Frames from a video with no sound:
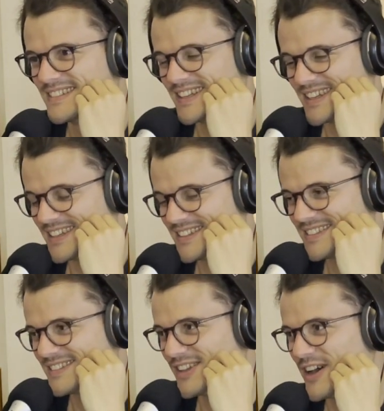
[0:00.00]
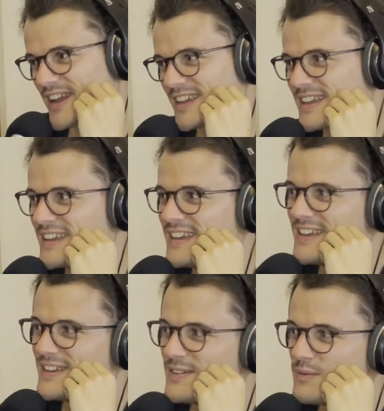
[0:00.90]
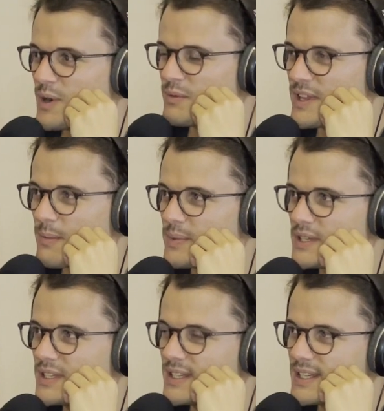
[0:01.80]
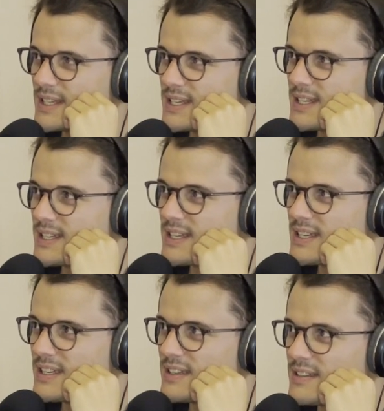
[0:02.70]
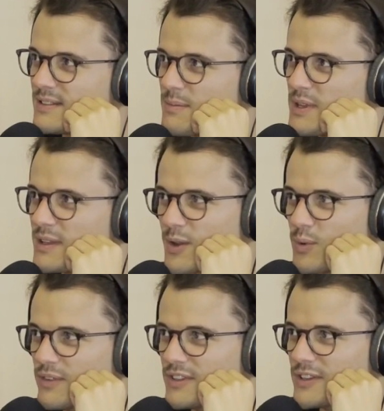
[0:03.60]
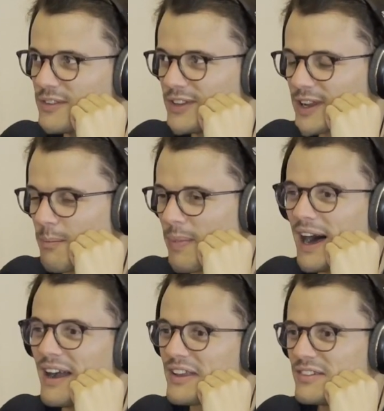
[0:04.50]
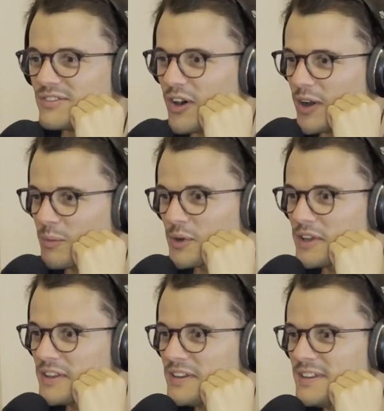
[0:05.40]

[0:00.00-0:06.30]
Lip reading: Yeah. What would that be? That'd be equivalent of a parking fine, wouldn't it?